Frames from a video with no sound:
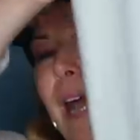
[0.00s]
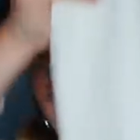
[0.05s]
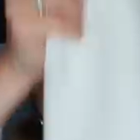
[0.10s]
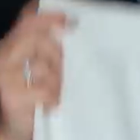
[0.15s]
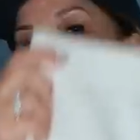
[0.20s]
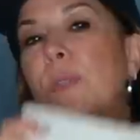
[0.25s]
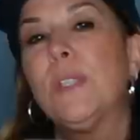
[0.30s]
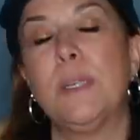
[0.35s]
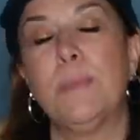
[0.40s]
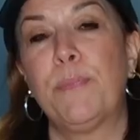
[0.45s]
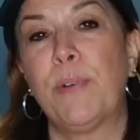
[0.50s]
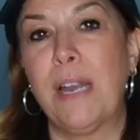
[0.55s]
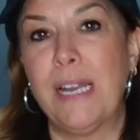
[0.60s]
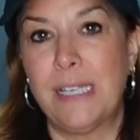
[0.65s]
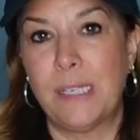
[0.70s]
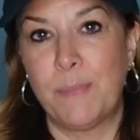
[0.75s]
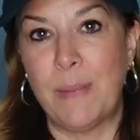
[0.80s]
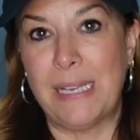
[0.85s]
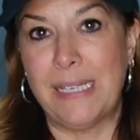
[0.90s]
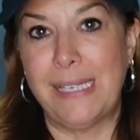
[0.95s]
I used to
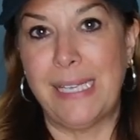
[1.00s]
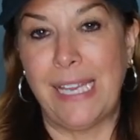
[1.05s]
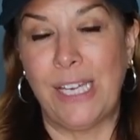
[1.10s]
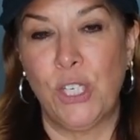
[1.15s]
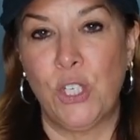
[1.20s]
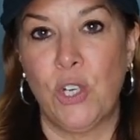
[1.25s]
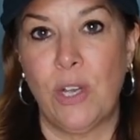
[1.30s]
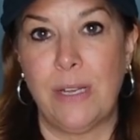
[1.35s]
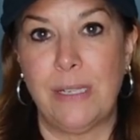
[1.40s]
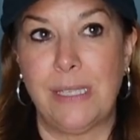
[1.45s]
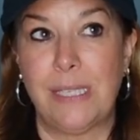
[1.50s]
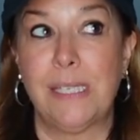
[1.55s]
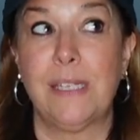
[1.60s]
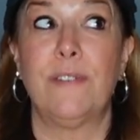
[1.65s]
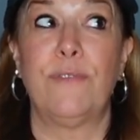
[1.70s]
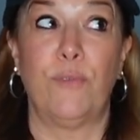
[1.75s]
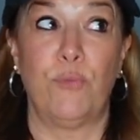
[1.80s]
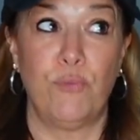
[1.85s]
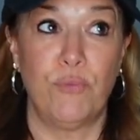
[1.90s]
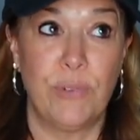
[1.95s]
price my Saint John
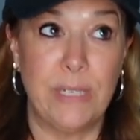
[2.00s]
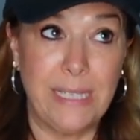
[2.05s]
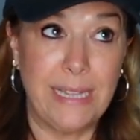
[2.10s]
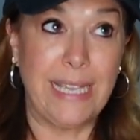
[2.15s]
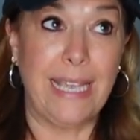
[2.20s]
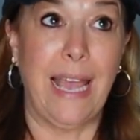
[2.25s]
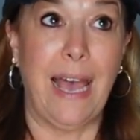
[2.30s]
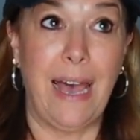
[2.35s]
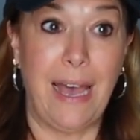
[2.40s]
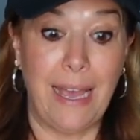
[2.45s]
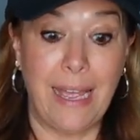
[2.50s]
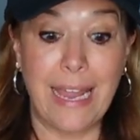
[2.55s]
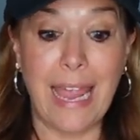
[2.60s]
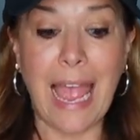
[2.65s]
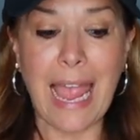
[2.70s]
stuff really high.